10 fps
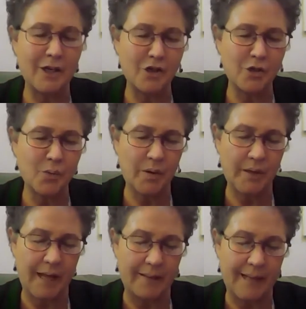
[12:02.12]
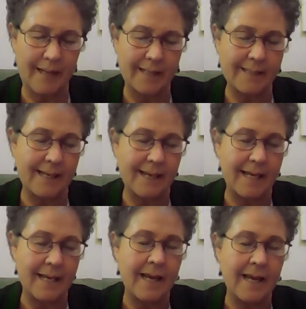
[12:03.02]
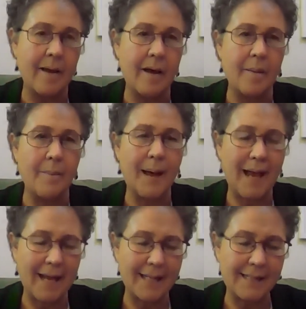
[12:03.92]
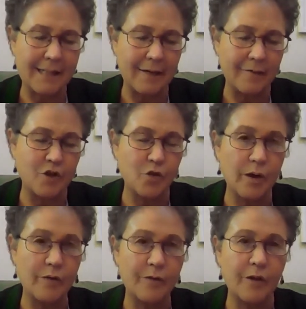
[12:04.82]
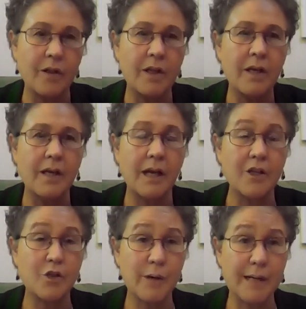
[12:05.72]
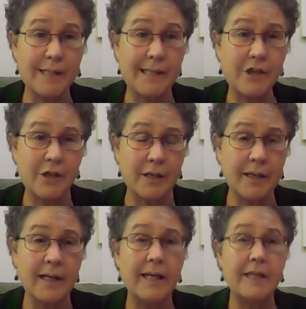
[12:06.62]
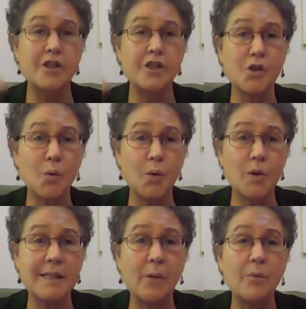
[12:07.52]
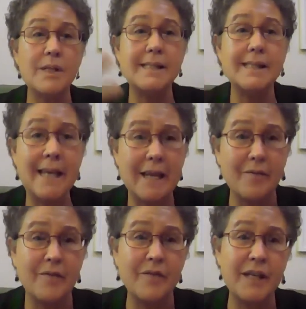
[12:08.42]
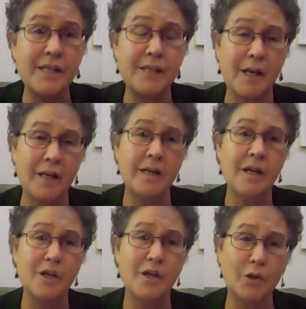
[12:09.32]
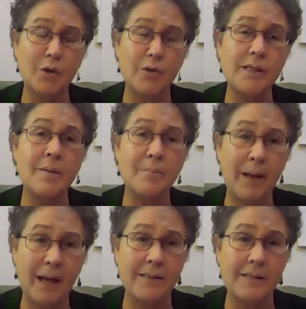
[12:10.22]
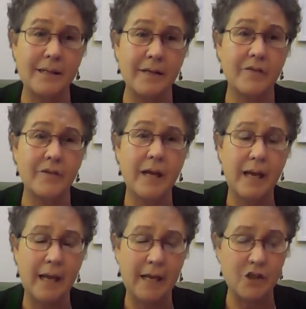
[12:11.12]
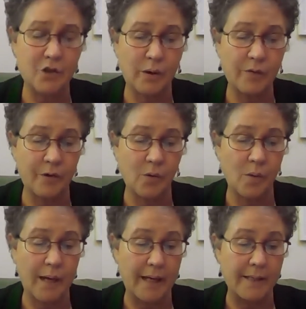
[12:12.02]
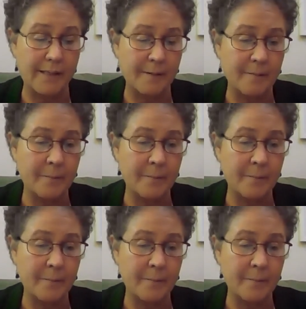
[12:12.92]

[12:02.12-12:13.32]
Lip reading: sure that that is a positive, joyful transition into schools that receive these young learners in positive and joyful ways.